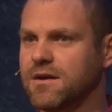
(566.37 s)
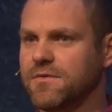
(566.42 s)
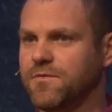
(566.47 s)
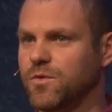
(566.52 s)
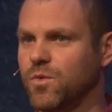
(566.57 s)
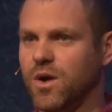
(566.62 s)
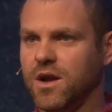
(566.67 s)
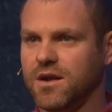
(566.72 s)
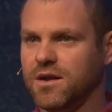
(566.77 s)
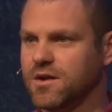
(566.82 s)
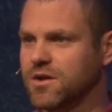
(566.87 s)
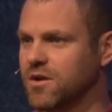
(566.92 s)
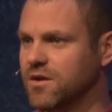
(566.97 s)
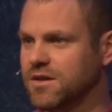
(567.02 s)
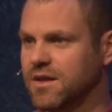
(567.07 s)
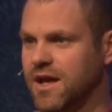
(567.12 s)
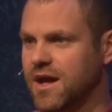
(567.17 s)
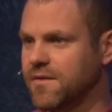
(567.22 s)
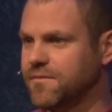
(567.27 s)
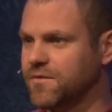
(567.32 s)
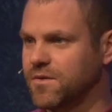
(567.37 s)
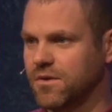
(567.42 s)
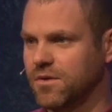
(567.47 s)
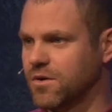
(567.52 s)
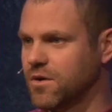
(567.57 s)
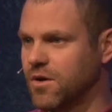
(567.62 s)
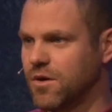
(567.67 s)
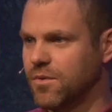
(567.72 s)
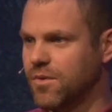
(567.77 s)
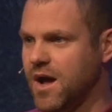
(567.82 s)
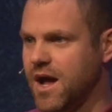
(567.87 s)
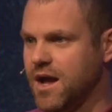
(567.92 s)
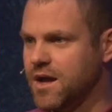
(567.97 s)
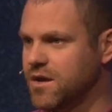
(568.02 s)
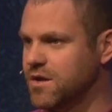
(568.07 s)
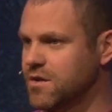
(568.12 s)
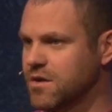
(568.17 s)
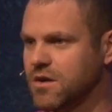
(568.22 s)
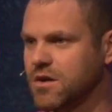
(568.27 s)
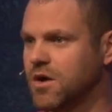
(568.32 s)
if you wanted to go left or go right,
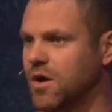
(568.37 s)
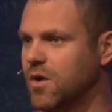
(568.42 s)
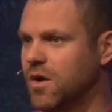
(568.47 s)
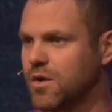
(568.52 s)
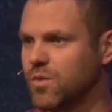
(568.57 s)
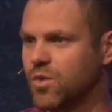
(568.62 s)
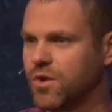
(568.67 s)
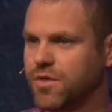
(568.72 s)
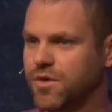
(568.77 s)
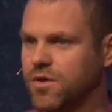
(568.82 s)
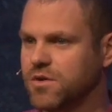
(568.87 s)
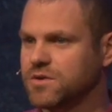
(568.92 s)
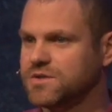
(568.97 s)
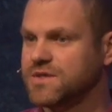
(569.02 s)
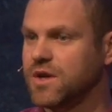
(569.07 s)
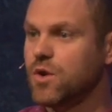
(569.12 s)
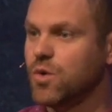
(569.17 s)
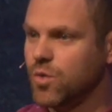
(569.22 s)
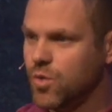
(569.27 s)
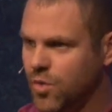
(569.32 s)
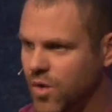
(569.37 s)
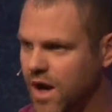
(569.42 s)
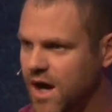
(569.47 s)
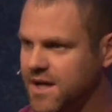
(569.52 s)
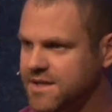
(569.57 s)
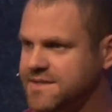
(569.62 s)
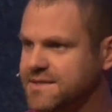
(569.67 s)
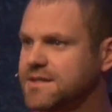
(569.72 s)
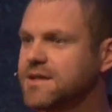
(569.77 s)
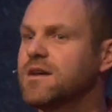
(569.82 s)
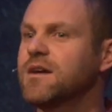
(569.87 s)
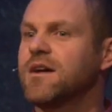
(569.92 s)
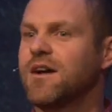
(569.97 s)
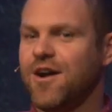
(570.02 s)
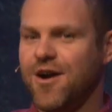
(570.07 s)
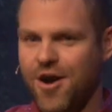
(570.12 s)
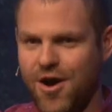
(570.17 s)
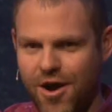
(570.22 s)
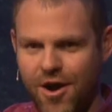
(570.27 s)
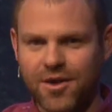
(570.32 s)
you're going where those ruts
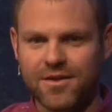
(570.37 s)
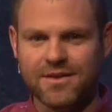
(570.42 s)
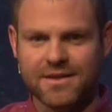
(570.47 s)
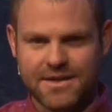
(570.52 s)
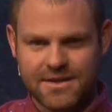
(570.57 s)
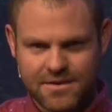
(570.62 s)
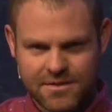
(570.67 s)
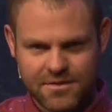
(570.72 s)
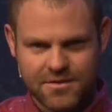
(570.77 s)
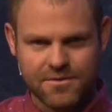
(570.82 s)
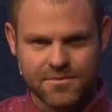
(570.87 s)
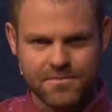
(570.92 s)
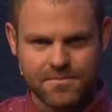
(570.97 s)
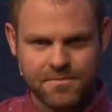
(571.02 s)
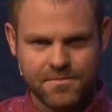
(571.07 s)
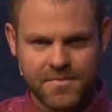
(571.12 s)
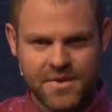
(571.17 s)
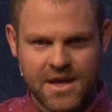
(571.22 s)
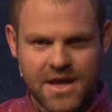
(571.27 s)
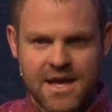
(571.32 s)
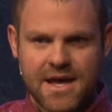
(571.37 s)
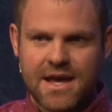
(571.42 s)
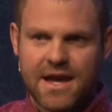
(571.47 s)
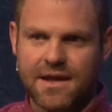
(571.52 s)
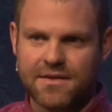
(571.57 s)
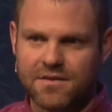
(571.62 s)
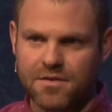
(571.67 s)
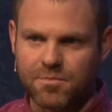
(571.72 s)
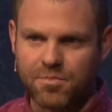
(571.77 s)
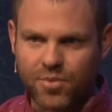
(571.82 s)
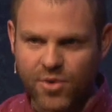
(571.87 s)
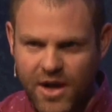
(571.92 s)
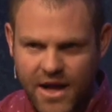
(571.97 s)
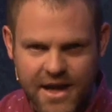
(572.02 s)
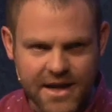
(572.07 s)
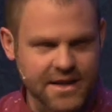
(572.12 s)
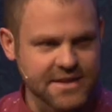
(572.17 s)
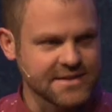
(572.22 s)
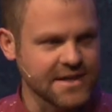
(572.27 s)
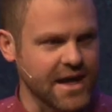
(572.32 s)
are leading you. And the
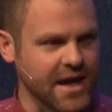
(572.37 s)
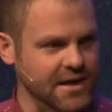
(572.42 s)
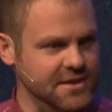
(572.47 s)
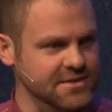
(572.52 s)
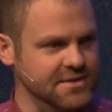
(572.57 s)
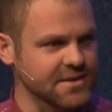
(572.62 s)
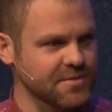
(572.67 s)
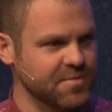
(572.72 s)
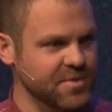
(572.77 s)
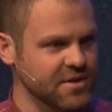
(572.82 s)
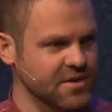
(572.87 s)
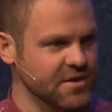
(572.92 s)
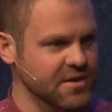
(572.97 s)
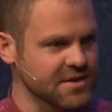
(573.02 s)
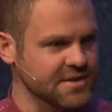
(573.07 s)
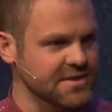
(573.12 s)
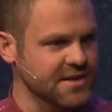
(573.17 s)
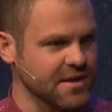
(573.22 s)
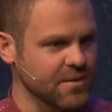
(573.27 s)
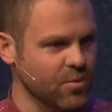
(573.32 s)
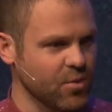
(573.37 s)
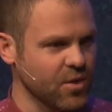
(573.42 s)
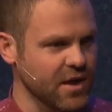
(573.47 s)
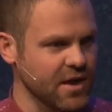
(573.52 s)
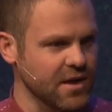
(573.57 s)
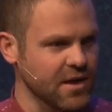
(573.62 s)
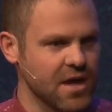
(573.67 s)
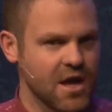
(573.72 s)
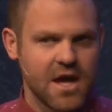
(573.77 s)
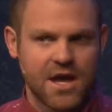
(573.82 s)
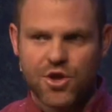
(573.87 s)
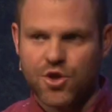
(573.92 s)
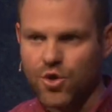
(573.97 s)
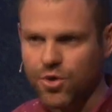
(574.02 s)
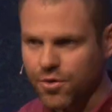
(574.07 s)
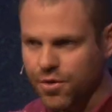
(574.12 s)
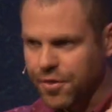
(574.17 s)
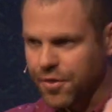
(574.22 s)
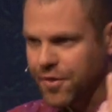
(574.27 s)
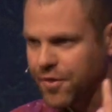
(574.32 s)
brain is actually built in the same way.
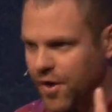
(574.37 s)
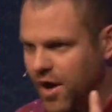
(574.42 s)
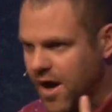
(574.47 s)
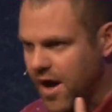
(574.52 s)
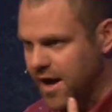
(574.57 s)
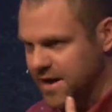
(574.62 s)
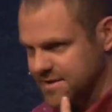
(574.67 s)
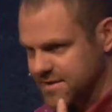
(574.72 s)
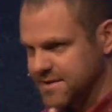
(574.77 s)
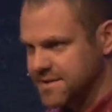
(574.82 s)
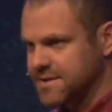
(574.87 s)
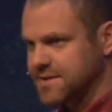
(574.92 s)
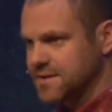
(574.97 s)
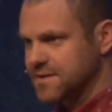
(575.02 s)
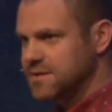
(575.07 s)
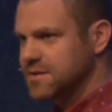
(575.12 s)
Your thoughts,